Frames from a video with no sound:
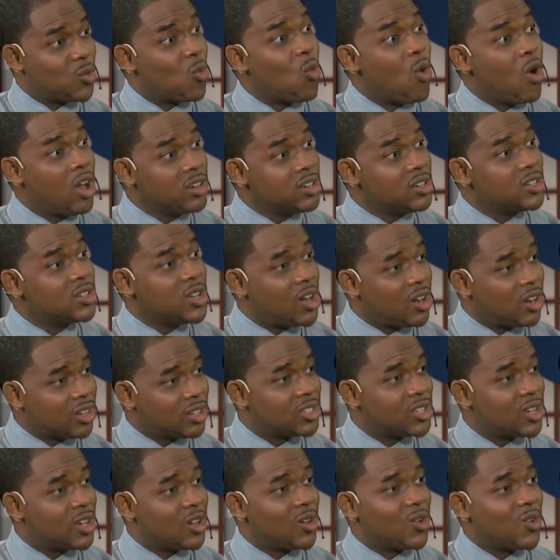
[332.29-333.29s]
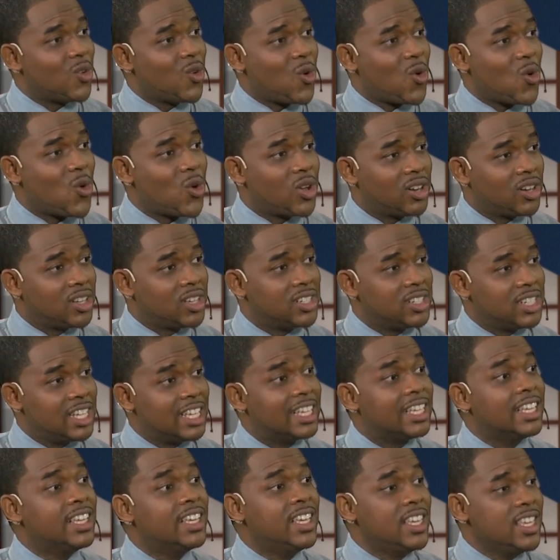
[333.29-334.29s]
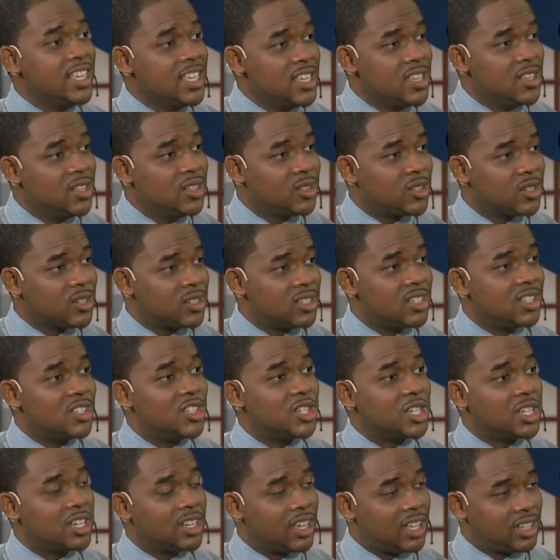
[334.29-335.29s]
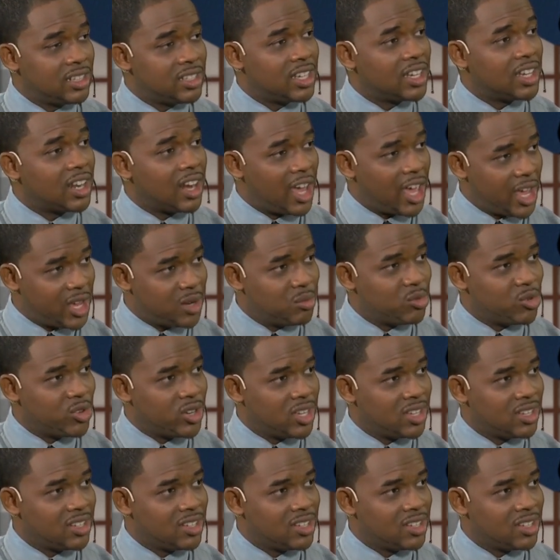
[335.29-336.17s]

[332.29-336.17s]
One doctor called it the key to the genetic library.